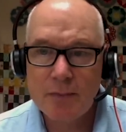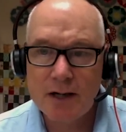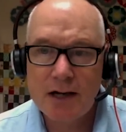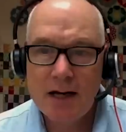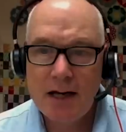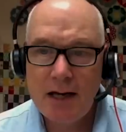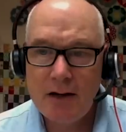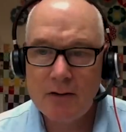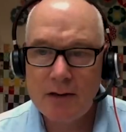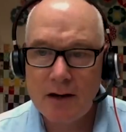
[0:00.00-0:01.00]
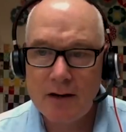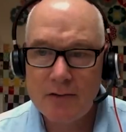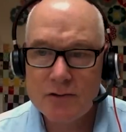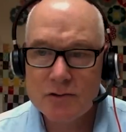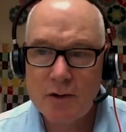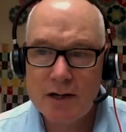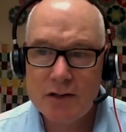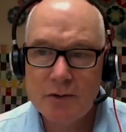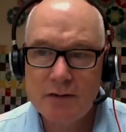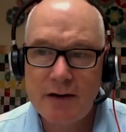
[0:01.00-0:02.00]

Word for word: but here the authors wanted to